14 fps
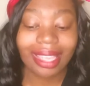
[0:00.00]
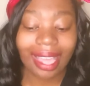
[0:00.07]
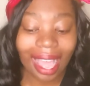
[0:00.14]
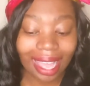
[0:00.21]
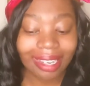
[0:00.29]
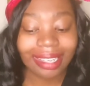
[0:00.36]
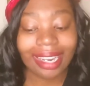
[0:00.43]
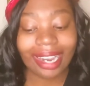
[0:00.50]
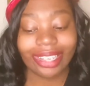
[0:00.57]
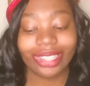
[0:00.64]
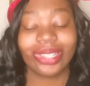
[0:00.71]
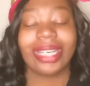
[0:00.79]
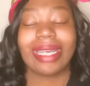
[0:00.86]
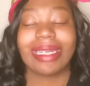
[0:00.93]
Ghana,
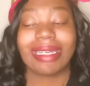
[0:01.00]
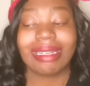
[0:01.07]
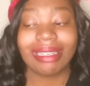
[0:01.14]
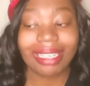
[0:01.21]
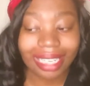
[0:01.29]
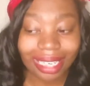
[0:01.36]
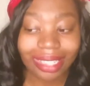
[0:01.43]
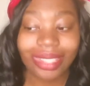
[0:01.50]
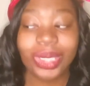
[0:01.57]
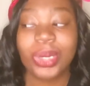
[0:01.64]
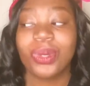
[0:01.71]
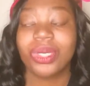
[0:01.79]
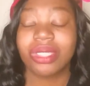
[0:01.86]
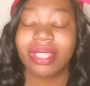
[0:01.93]
Nigeria need
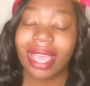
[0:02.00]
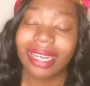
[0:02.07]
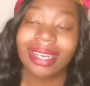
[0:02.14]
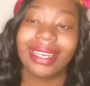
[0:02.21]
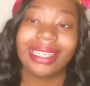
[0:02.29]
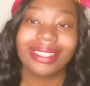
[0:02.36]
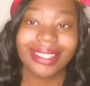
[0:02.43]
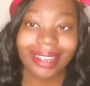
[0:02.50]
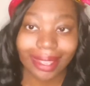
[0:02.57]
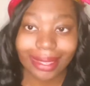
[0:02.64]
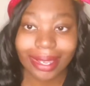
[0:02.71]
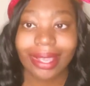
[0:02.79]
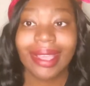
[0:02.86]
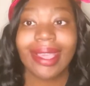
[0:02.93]
to study each
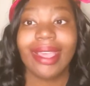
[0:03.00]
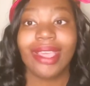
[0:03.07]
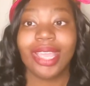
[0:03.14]
other